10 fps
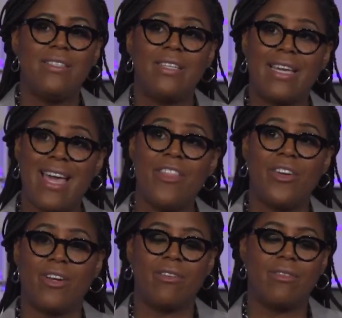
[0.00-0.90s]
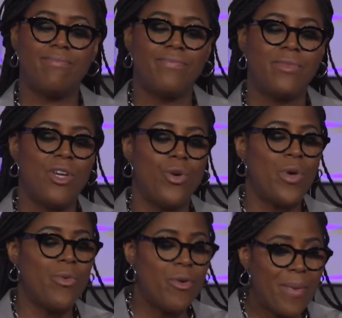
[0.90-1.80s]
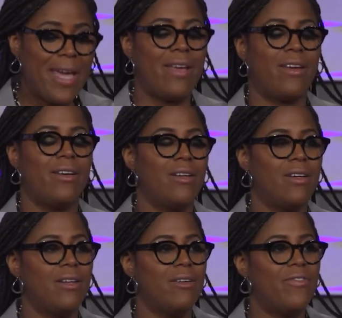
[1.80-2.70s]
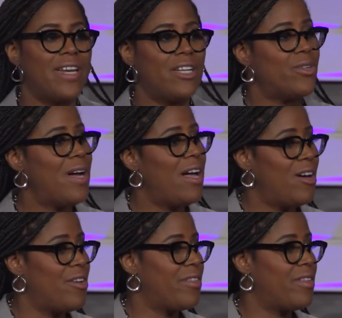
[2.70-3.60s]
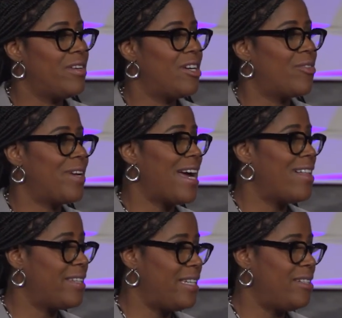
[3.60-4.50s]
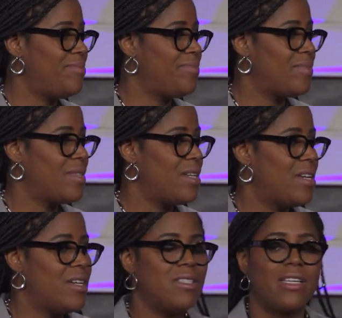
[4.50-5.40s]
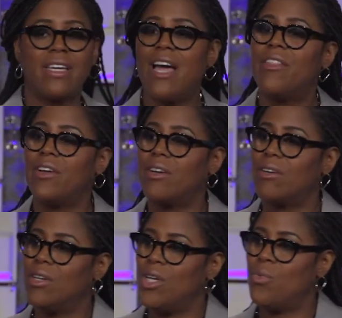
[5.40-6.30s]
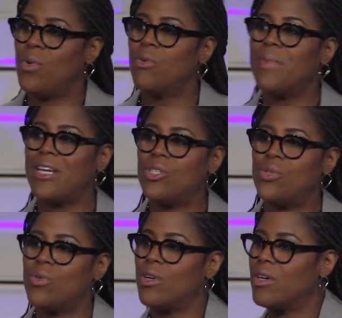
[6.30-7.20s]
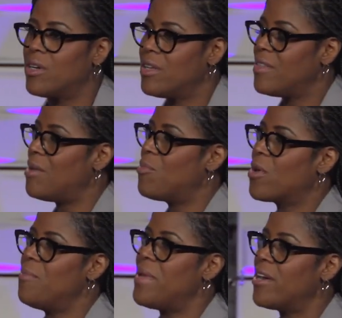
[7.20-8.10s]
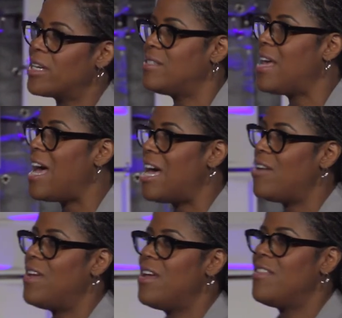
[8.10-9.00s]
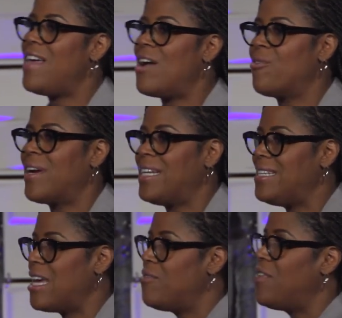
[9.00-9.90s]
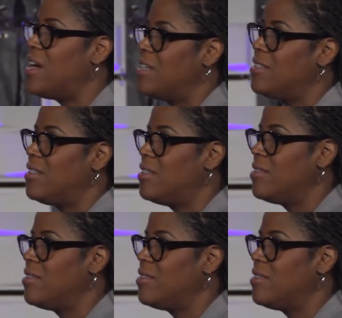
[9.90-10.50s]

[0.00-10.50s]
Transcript: Together, we will make financial health a reality. Together, we will make sure that more Americans have that rainy day fund.